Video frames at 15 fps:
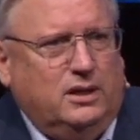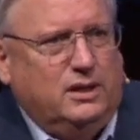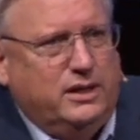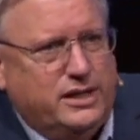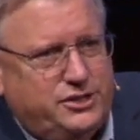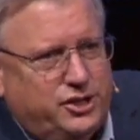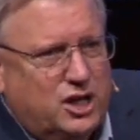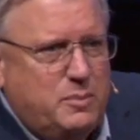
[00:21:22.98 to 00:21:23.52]

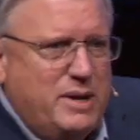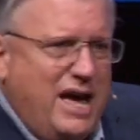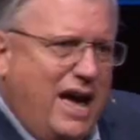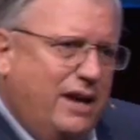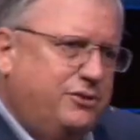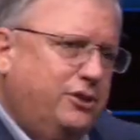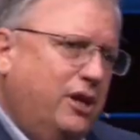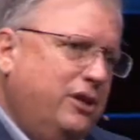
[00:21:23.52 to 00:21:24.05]
He's going to be
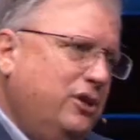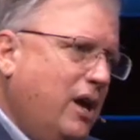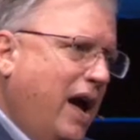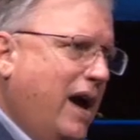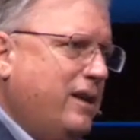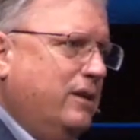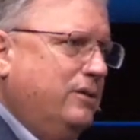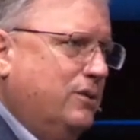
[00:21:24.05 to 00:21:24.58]
asking you,
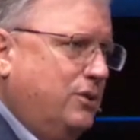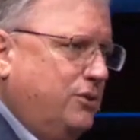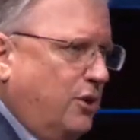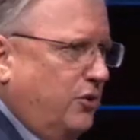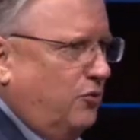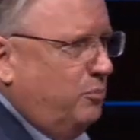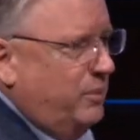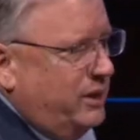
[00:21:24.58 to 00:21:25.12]
How did you
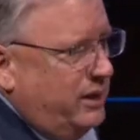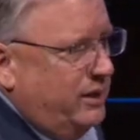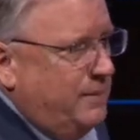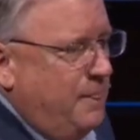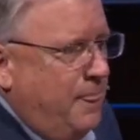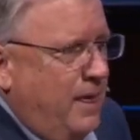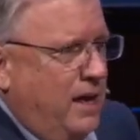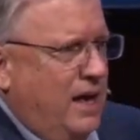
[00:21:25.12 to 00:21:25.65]
serve me?
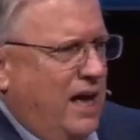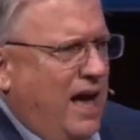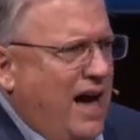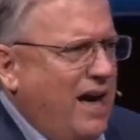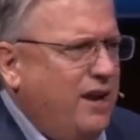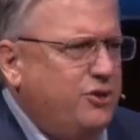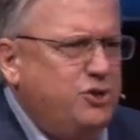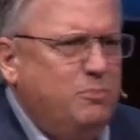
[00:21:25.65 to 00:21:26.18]

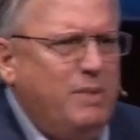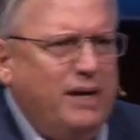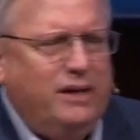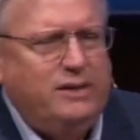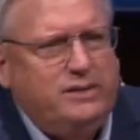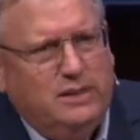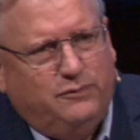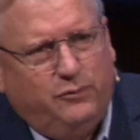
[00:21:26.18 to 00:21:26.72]
How did you make
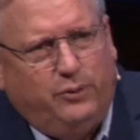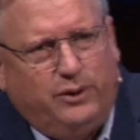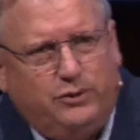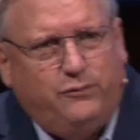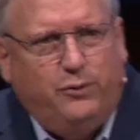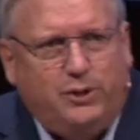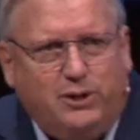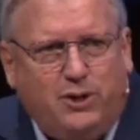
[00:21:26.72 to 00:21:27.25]
a difference
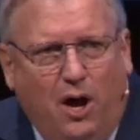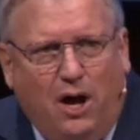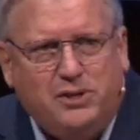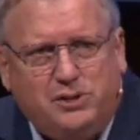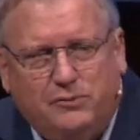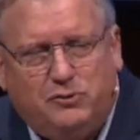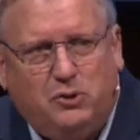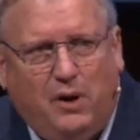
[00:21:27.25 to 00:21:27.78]
for the
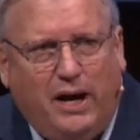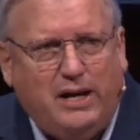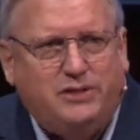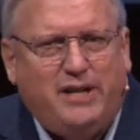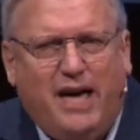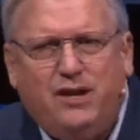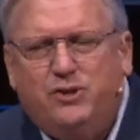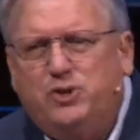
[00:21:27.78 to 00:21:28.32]
cause of
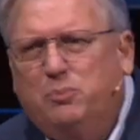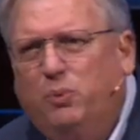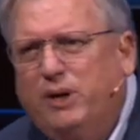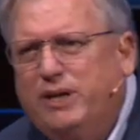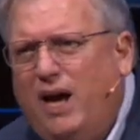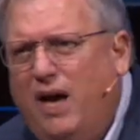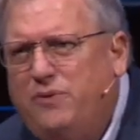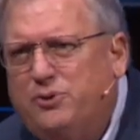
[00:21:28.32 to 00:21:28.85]
Christ? How did you
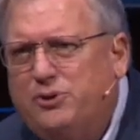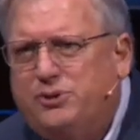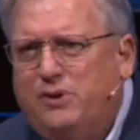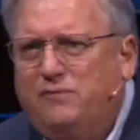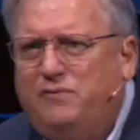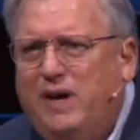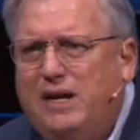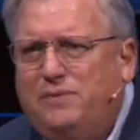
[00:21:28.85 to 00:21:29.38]
bring others
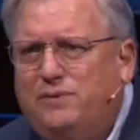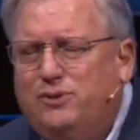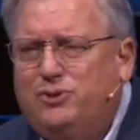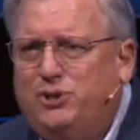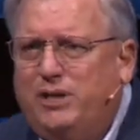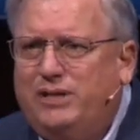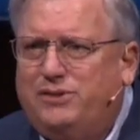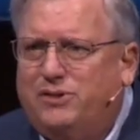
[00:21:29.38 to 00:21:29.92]
to faith in
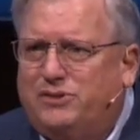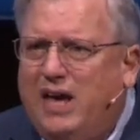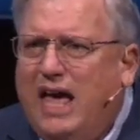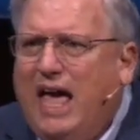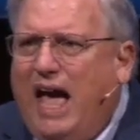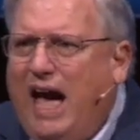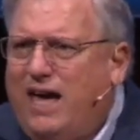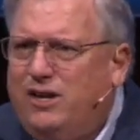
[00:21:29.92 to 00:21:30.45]
Jesus?
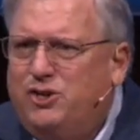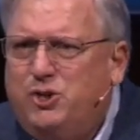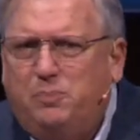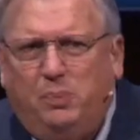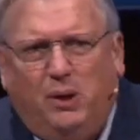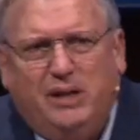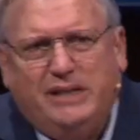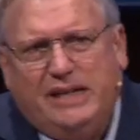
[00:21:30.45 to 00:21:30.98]
How did you
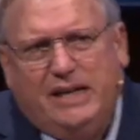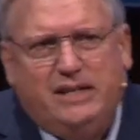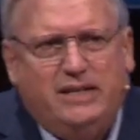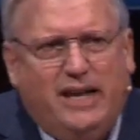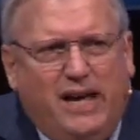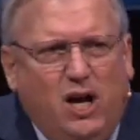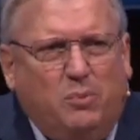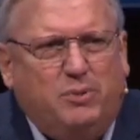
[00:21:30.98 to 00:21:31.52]
plug in
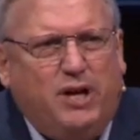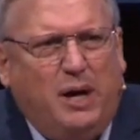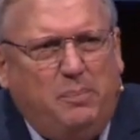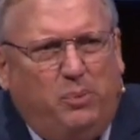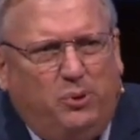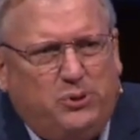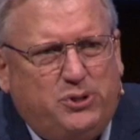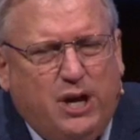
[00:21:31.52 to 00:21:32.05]
to help
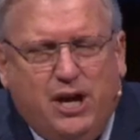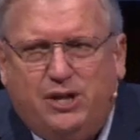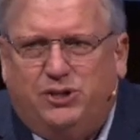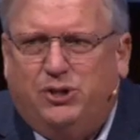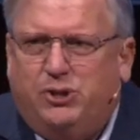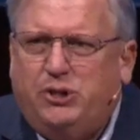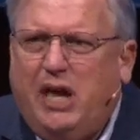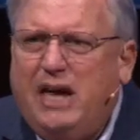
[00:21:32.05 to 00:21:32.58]
couples
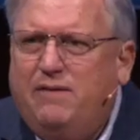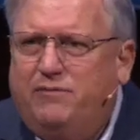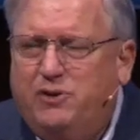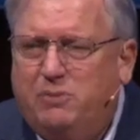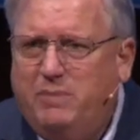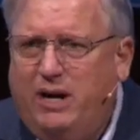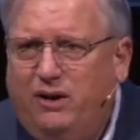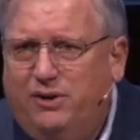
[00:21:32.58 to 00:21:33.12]
to save
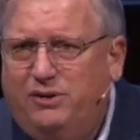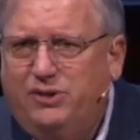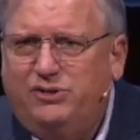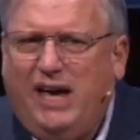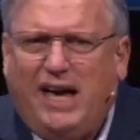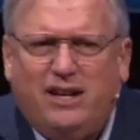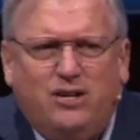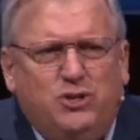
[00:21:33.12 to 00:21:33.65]
their marriages?
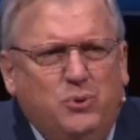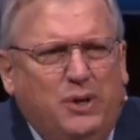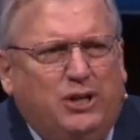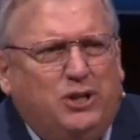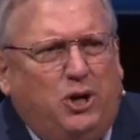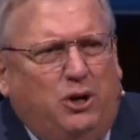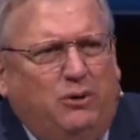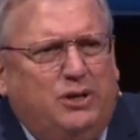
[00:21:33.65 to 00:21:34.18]
How did you
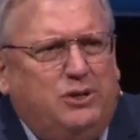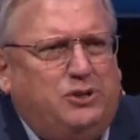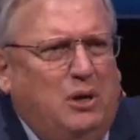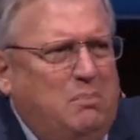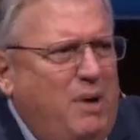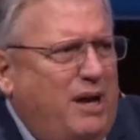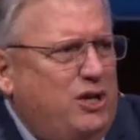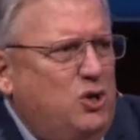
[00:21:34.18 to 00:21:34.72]
encourage
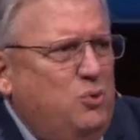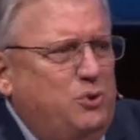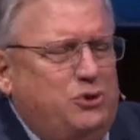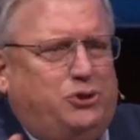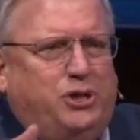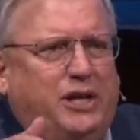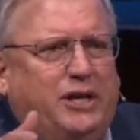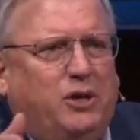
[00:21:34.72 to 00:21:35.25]
somebody who was
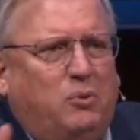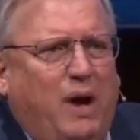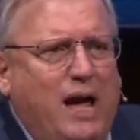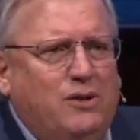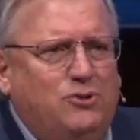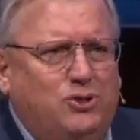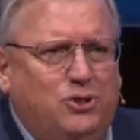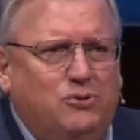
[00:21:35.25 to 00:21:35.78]
sitting
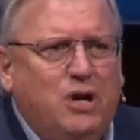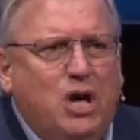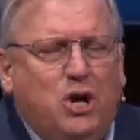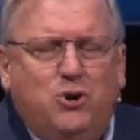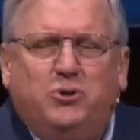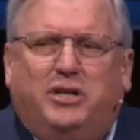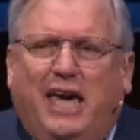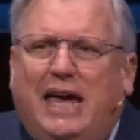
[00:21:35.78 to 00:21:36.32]
around you,
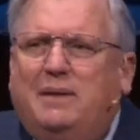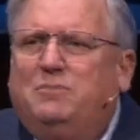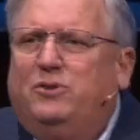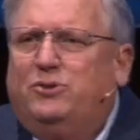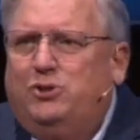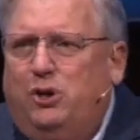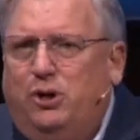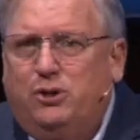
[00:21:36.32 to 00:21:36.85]
who came
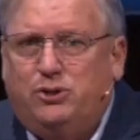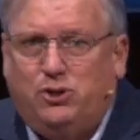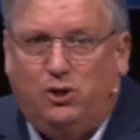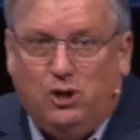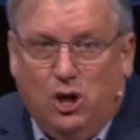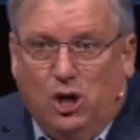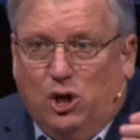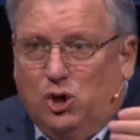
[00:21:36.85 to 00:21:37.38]
to church,
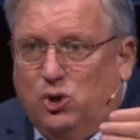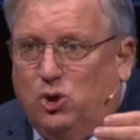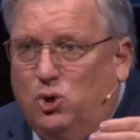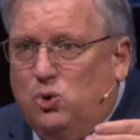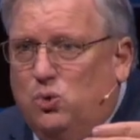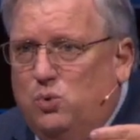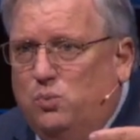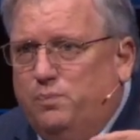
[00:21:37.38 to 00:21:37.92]
or who,
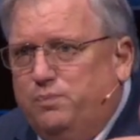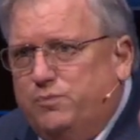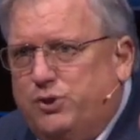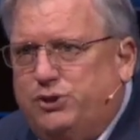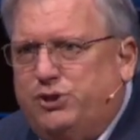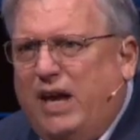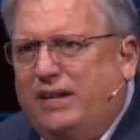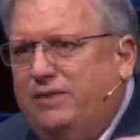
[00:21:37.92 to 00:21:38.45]
who
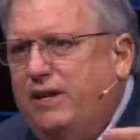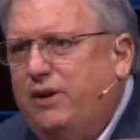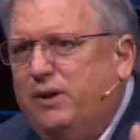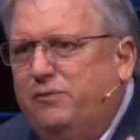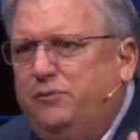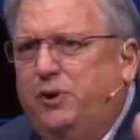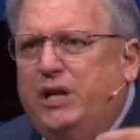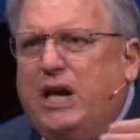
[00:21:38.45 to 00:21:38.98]
sat there
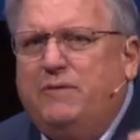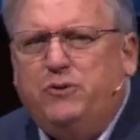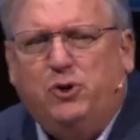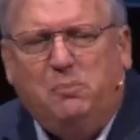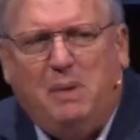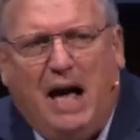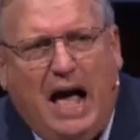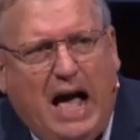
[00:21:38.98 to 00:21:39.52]
in front of you
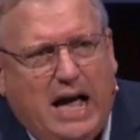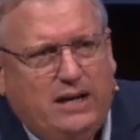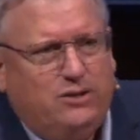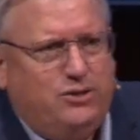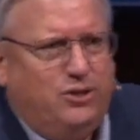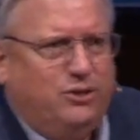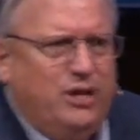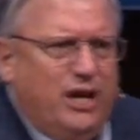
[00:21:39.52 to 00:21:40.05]
or
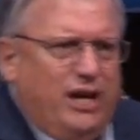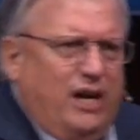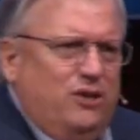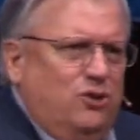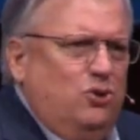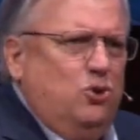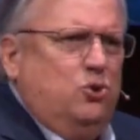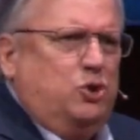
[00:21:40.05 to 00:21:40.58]
behind you,
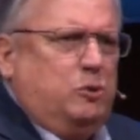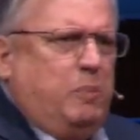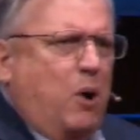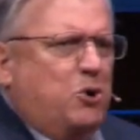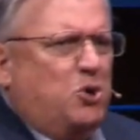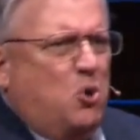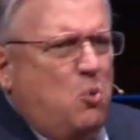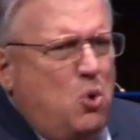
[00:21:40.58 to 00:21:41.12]
and you
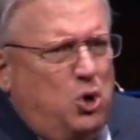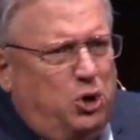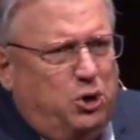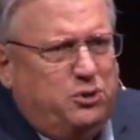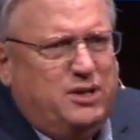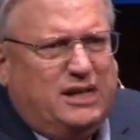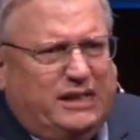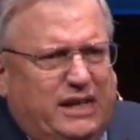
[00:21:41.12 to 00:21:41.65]
spoke a
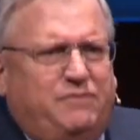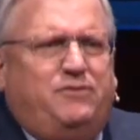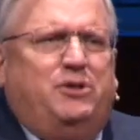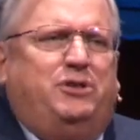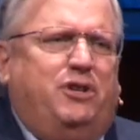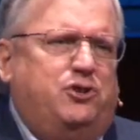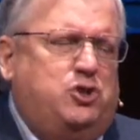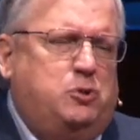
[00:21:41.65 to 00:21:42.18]
word that
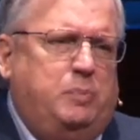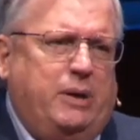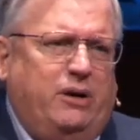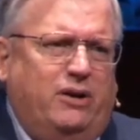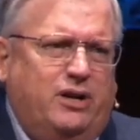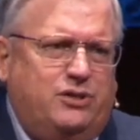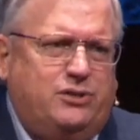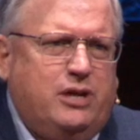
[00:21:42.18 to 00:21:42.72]
lifted their
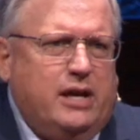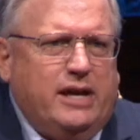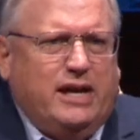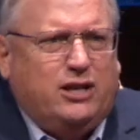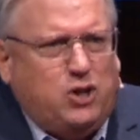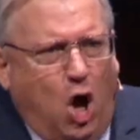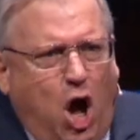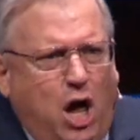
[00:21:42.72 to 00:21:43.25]
spirits
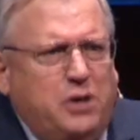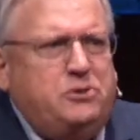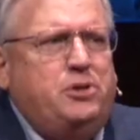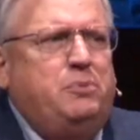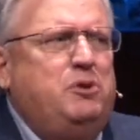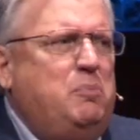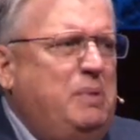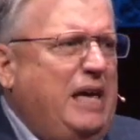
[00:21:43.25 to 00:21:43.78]
and caused
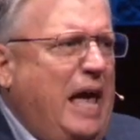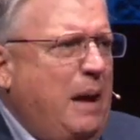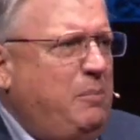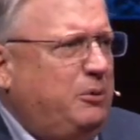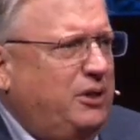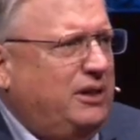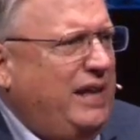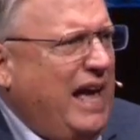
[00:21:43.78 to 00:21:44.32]
them to be
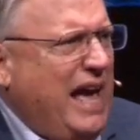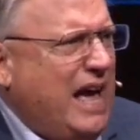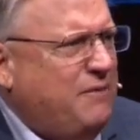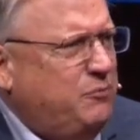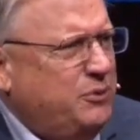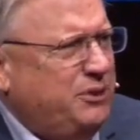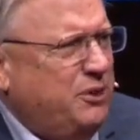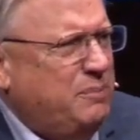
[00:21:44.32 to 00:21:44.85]
able to
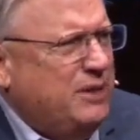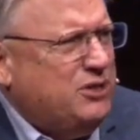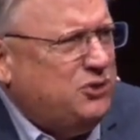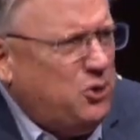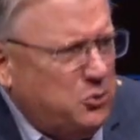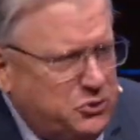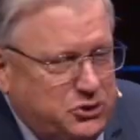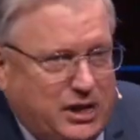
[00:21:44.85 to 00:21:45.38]
laugh when they've been
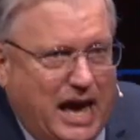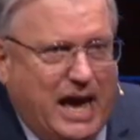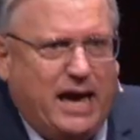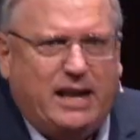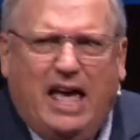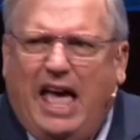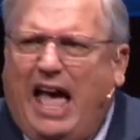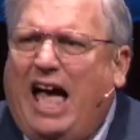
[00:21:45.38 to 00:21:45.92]
so
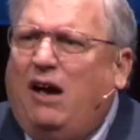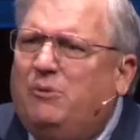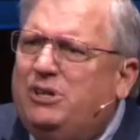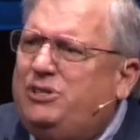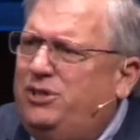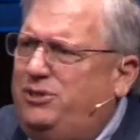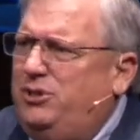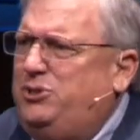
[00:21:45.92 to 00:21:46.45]
sad? How
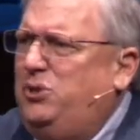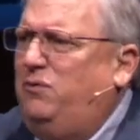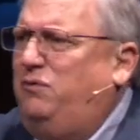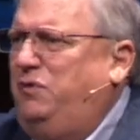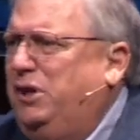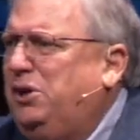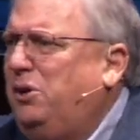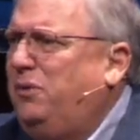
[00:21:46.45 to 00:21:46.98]
is it that you
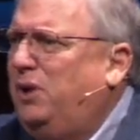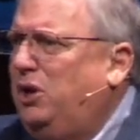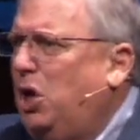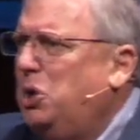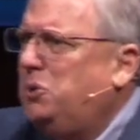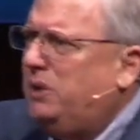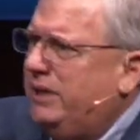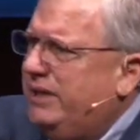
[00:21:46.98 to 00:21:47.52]
fill the
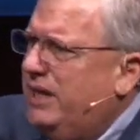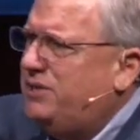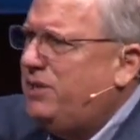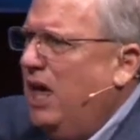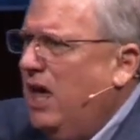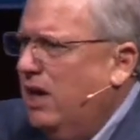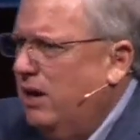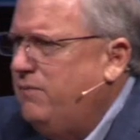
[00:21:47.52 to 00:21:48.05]
loneliness
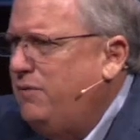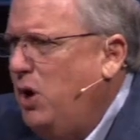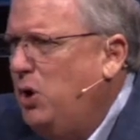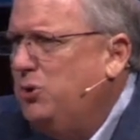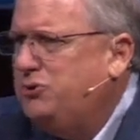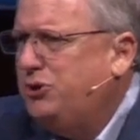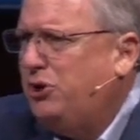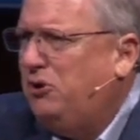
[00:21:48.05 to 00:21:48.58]
of
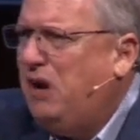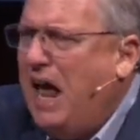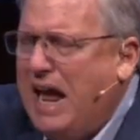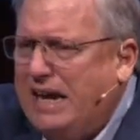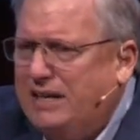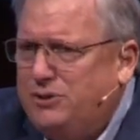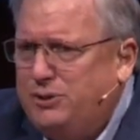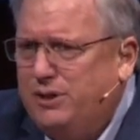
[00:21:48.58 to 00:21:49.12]
those that are
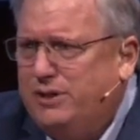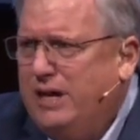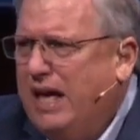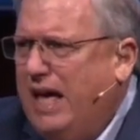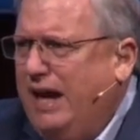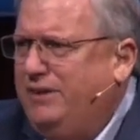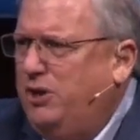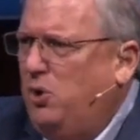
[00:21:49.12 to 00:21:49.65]
aged
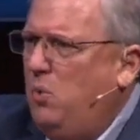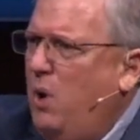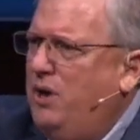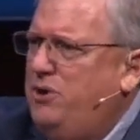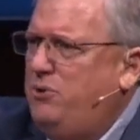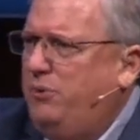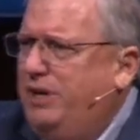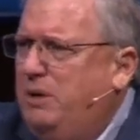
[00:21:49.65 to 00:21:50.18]
and they're
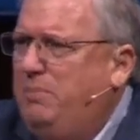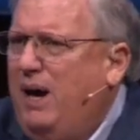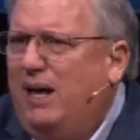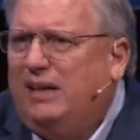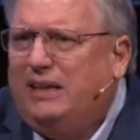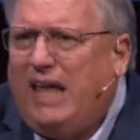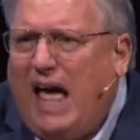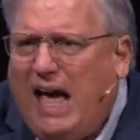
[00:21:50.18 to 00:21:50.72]
wondering
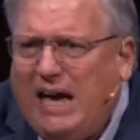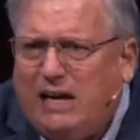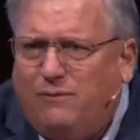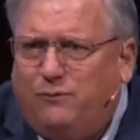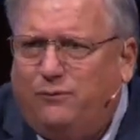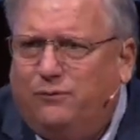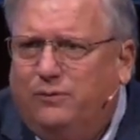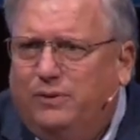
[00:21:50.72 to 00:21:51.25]
about
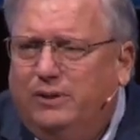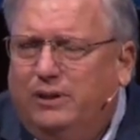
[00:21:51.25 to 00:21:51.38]
life?